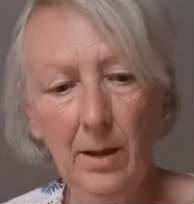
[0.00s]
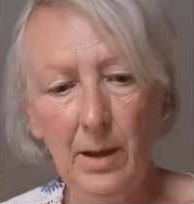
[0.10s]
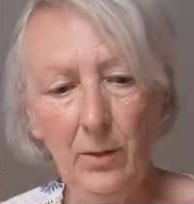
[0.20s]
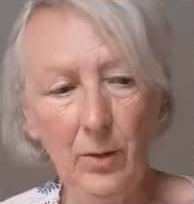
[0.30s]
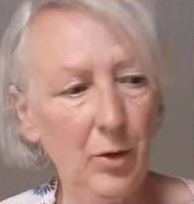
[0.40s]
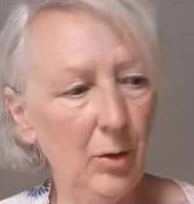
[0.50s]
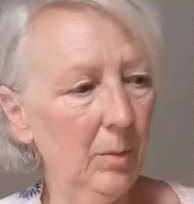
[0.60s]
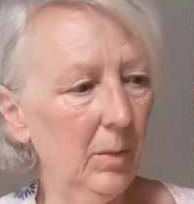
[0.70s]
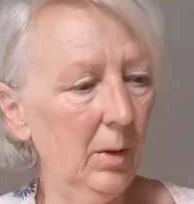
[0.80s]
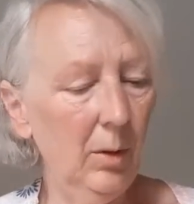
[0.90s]
Then I've got
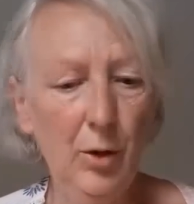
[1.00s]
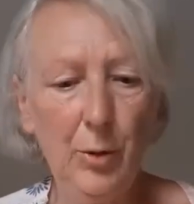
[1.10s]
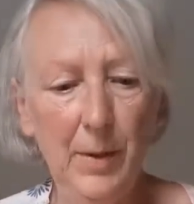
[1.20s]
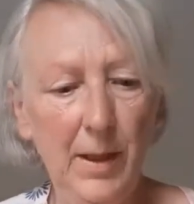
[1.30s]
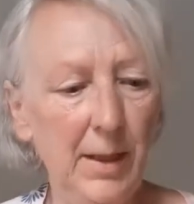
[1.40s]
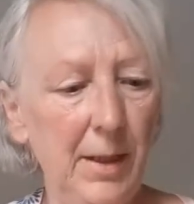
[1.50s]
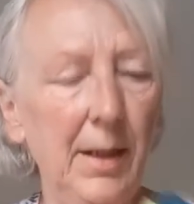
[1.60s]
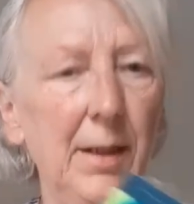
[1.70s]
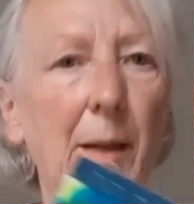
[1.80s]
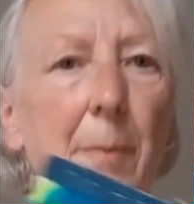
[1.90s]
some loose
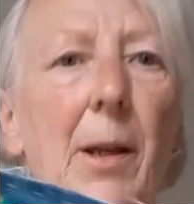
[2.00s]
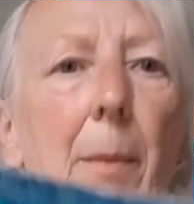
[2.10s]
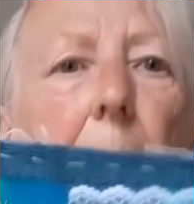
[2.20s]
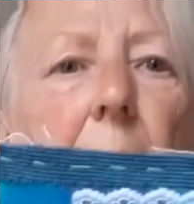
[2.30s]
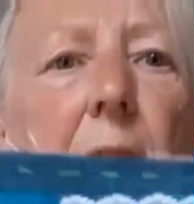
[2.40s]
pieces. September